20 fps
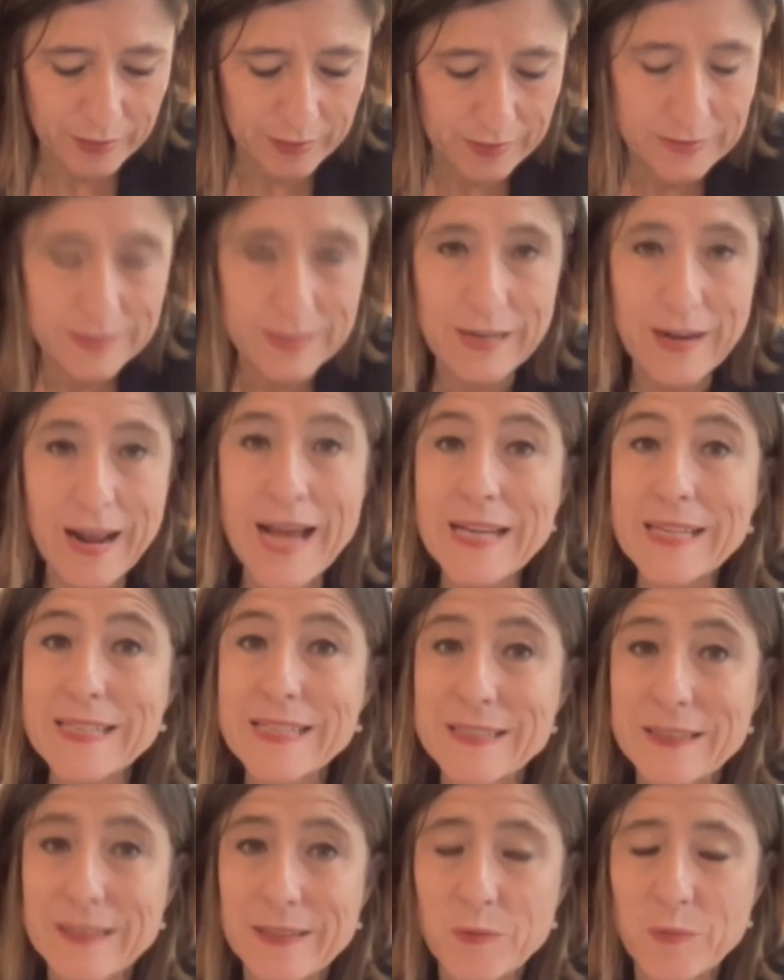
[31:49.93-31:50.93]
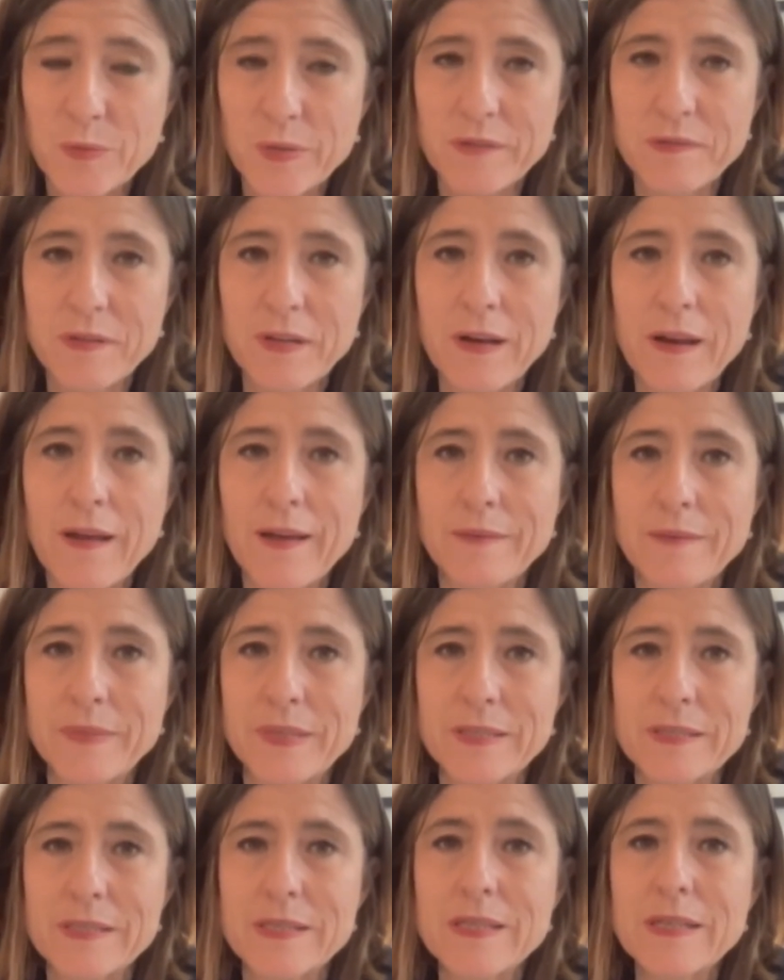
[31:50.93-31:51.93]
interacting with
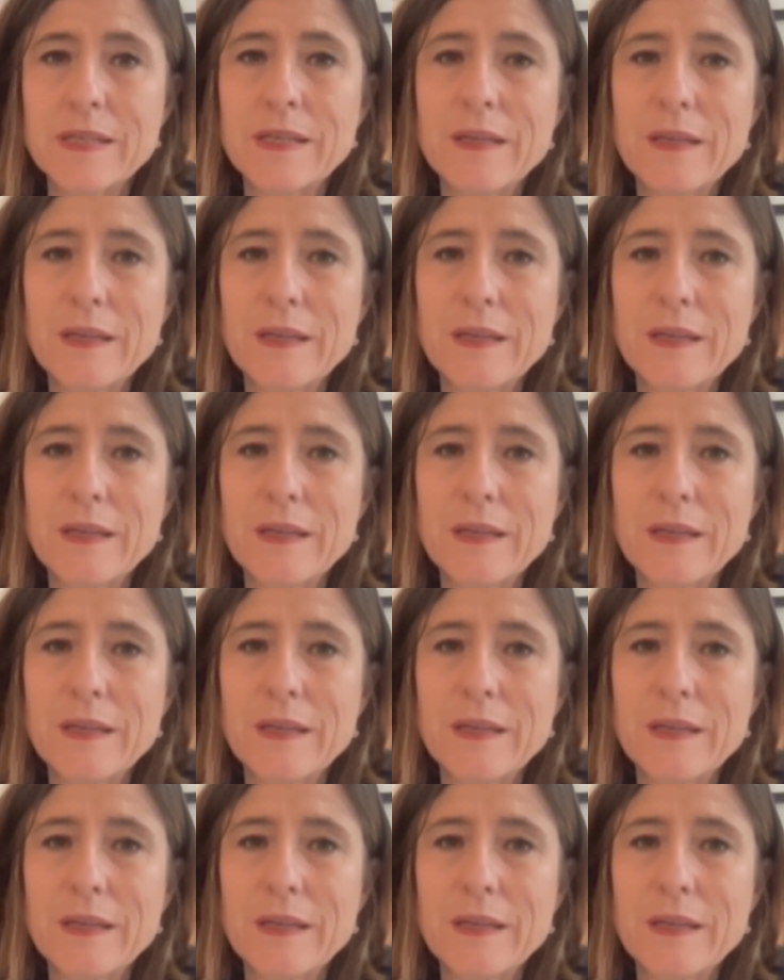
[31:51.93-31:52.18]
climate